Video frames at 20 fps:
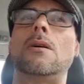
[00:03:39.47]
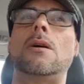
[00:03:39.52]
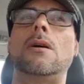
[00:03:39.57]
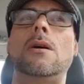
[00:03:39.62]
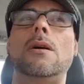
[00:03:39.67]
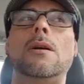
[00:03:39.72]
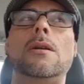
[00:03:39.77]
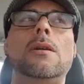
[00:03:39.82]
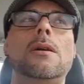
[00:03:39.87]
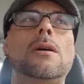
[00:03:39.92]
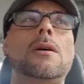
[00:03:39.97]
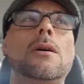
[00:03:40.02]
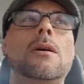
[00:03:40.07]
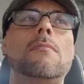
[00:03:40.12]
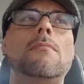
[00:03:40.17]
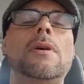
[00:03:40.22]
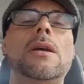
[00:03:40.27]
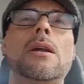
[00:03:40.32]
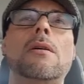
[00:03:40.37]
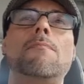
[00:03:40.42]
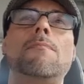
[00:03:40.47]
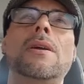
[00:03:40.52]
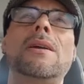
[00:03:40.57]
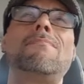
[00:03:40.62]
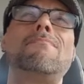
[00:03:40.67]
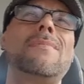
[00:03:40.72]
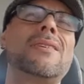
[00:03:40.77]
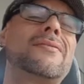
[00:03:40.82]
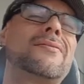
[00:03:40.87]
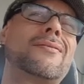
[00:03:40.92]
And I made a
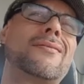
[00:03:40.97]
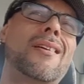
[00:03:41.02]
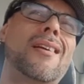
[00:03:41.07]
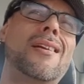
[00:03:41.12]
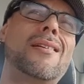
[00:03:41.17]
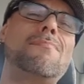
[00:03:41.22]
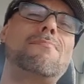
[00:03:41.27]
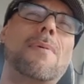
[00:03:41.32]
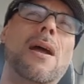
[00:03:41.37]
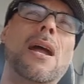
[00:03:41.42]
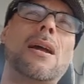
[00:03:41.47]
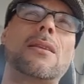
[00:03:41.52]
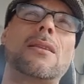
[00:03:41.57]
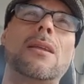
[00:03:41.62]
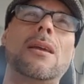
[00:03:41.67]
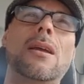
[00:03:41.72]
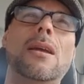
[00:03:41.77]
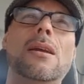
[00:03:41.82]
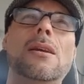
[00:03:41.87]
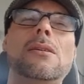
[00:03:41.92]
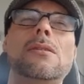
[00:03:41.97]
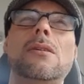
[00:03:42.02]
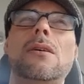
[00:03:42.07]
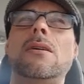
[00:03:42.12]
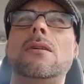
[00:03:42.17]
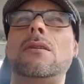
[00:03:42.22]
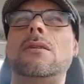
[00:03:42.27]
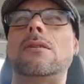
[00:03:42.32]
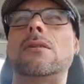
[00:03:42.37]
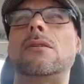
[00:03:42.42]
big mistake back then,
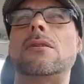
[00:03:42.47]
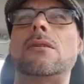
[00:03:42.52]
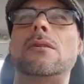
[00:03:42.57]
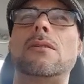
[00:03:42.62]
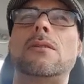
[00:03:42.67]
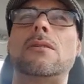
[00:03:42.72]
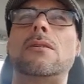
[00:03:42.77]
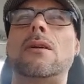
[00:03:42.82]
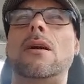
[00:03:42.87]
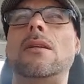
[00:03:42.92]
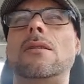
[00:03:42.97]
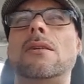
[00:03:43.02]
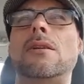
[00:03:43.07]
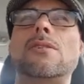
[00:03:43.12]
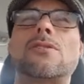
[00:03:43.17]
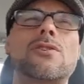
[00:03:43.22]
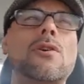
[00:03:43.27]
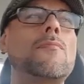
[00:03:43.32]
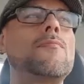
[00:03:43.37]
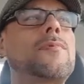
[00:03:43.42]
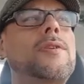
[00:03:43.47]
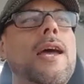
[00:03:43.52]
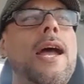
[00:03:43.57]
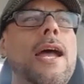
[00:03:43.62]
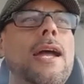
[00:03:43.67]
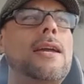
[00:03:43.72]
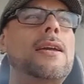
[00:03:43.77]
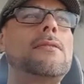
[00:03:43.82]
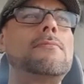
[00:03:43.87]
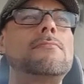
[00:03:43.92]
and at least some
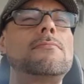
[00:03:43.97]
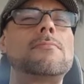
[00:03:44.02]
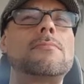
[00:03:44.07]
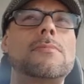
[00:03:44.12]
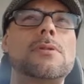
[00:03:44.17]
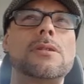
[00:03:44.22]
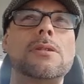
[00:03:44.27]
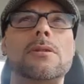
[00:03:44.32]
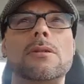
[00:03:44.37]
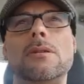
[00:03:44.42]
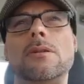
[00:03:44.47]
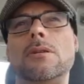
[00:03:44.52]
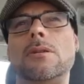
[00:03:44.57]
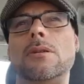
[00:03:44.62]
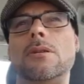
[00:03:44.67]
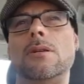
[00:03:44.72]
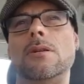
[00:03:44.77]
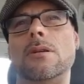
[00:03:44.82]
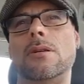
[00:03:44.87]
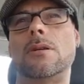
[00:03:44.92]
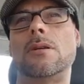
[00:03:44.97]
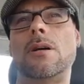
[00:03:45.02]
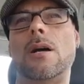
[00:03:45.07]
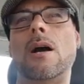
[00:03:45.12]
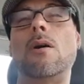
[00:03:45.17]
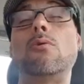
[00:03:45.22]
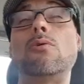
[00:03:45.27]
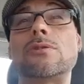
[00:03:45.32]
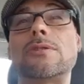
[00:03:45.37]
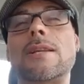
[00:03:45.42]
time
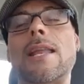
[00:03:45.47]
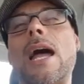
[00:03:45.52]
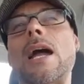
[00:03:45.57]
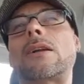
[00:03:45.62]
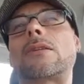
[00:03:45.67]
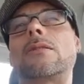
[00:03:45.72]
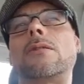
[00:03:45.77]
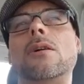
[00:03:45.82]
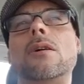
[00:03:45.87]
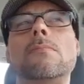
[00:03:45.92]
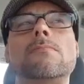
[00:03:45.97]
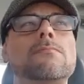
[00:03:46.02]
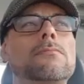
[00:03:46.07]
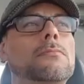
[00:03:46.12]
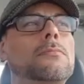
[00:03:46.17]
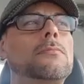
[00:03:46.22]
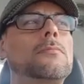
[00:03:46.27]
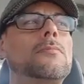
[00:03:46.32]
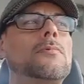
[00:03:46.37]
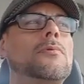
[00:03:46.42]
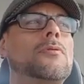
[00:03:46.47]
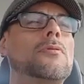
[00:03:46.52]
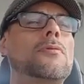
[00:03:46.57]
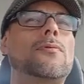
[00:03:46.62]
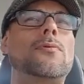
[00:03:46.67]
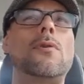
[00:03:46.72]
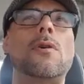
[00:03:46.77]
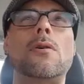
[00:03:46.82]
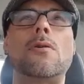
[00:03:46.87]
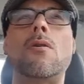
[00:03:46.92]
I was locked up
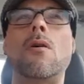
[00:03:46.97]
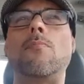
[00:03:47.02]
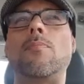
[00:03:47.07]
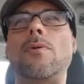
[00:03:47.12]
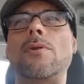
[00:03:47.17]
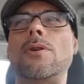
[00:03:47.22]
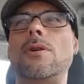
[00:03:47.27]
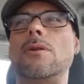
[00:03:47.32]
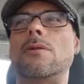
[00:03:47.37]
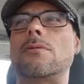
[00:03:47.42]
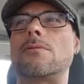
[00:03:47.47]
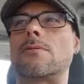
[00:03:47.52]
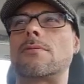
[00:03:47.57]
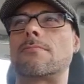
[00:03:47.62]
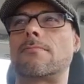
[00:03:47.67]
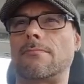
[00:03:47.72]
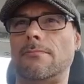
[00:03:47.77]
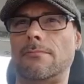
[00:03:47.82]
for a couple years,